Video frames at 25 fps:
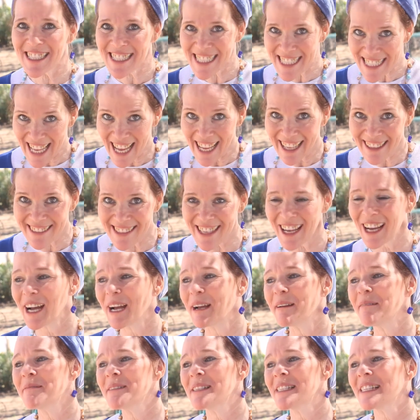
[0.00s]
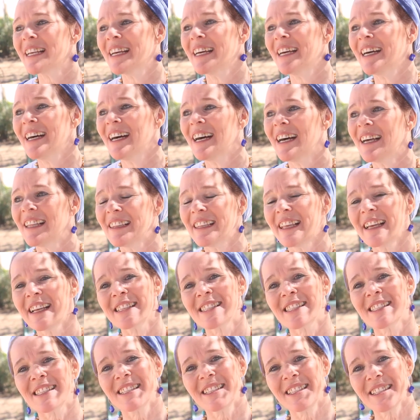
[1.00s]
sad times.
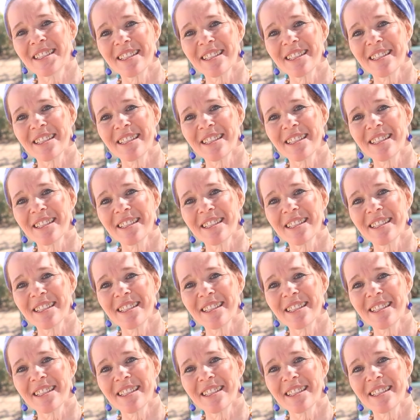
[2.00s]
Let's